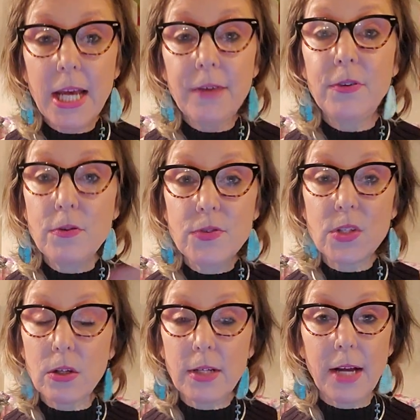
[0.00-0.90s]
If you've
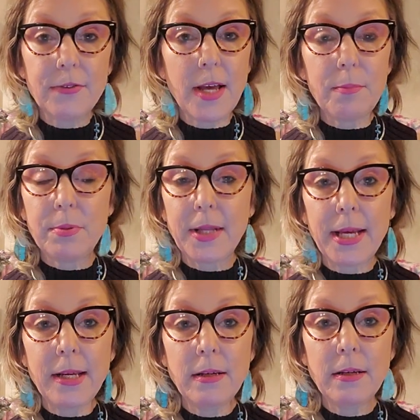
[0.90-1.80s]
still got that
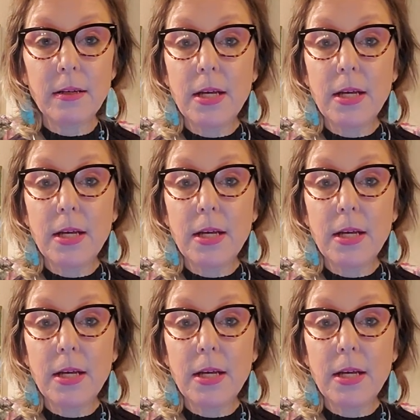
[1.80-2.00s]
playing,